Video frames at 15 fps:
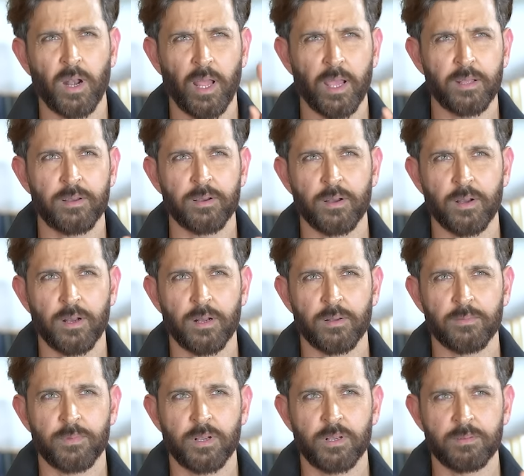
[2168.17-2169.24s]
I like
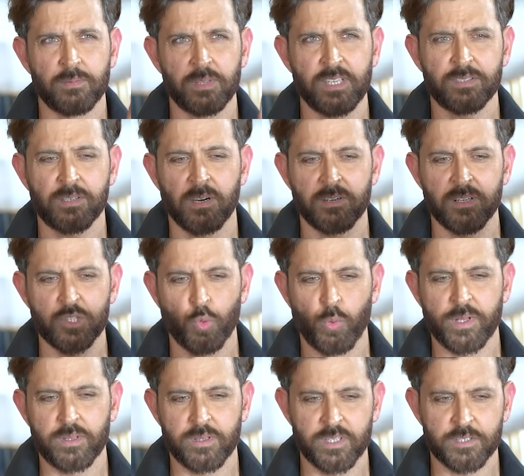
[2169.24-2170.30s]
these curtains
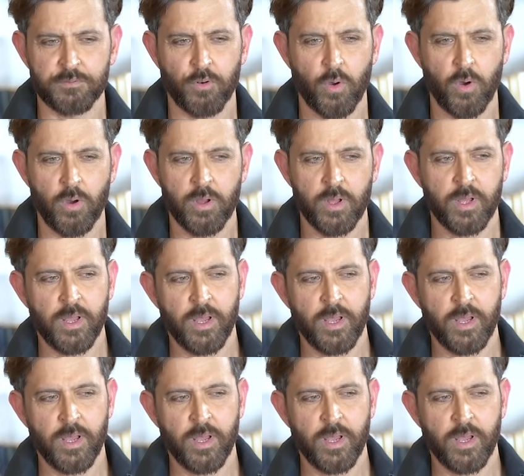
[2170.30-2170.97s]
with this floor.